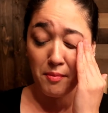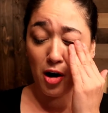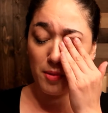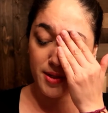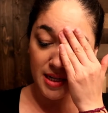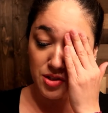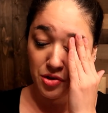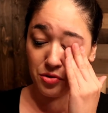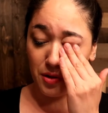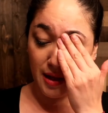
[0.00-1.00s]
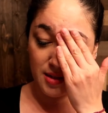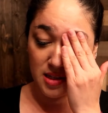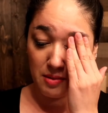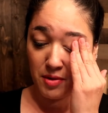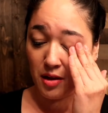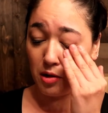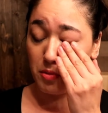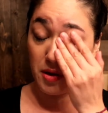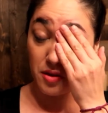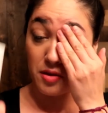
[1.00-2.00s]
Badescu cleansing milk
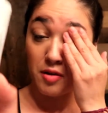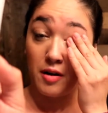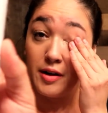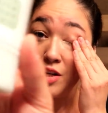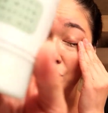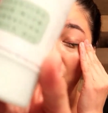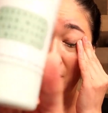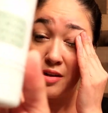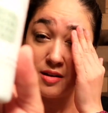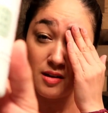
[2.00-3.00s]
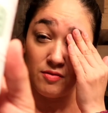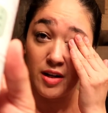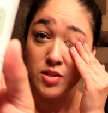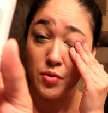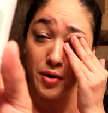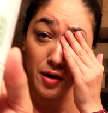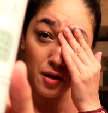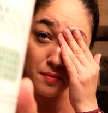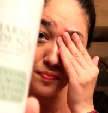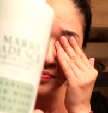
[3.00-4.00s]
with carnation and rice oil.